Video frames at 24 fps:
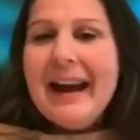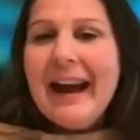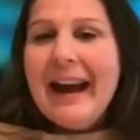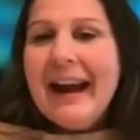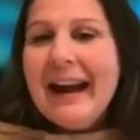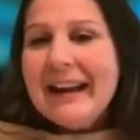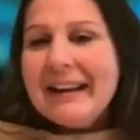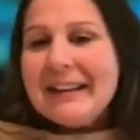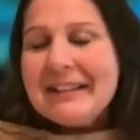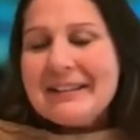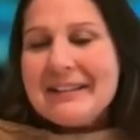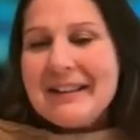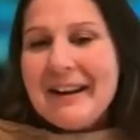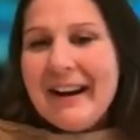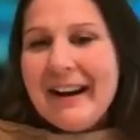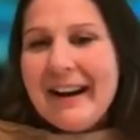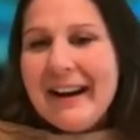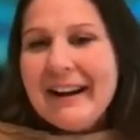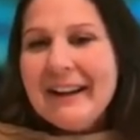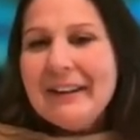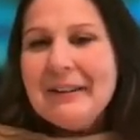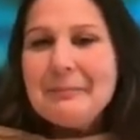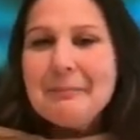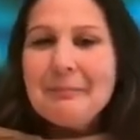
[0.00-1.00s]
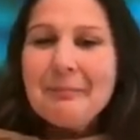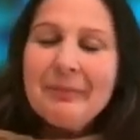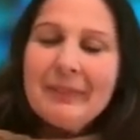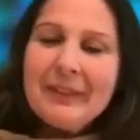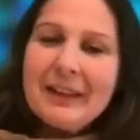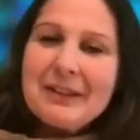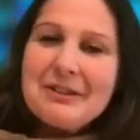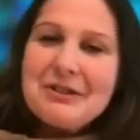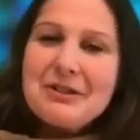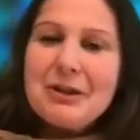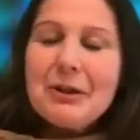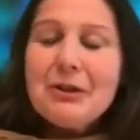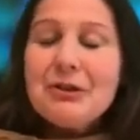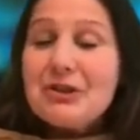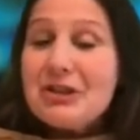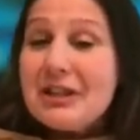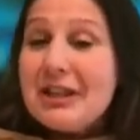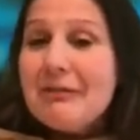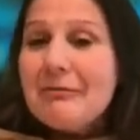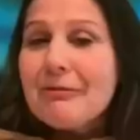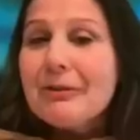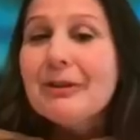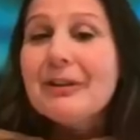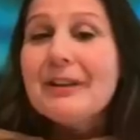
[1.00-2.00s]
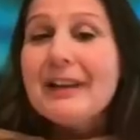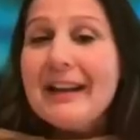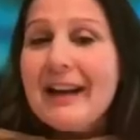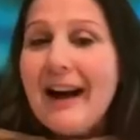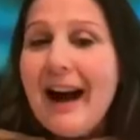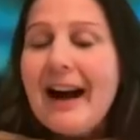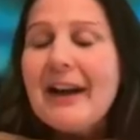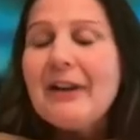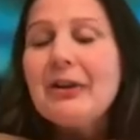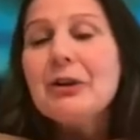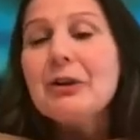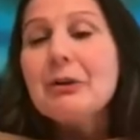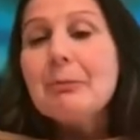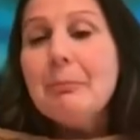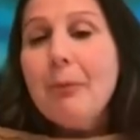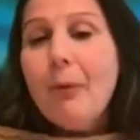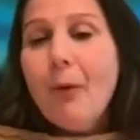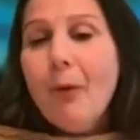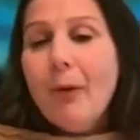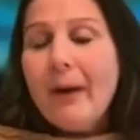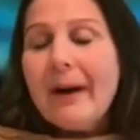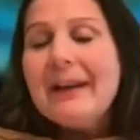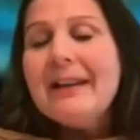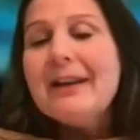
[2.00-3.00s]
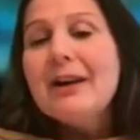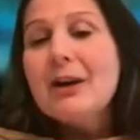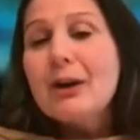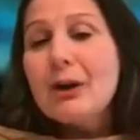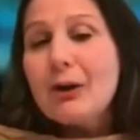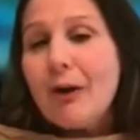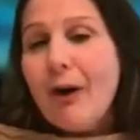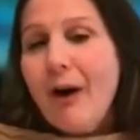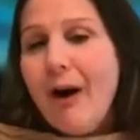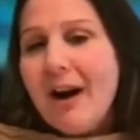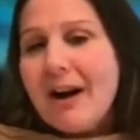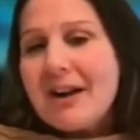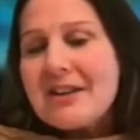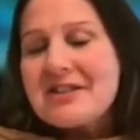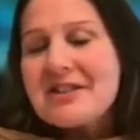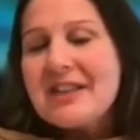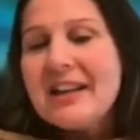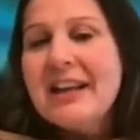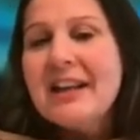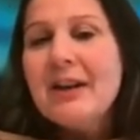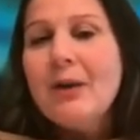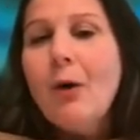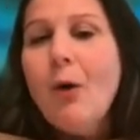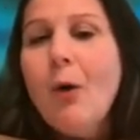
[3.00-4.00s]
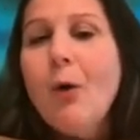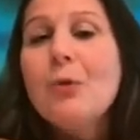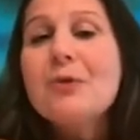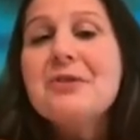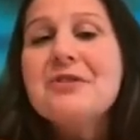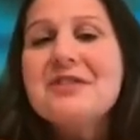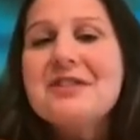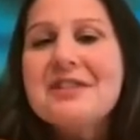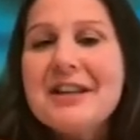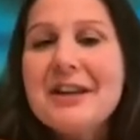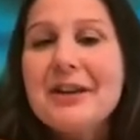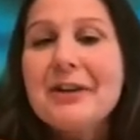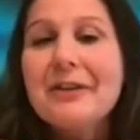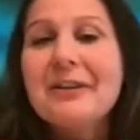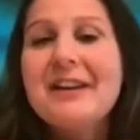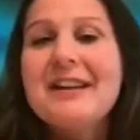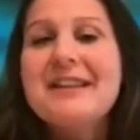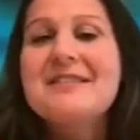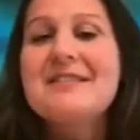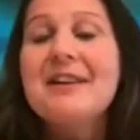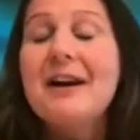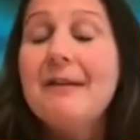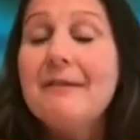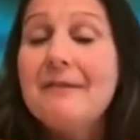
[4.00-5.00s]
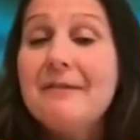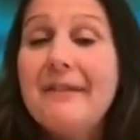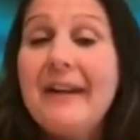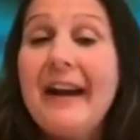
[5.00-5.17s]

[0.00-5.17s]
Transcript: And, uh, so she really got her point across in a whole series of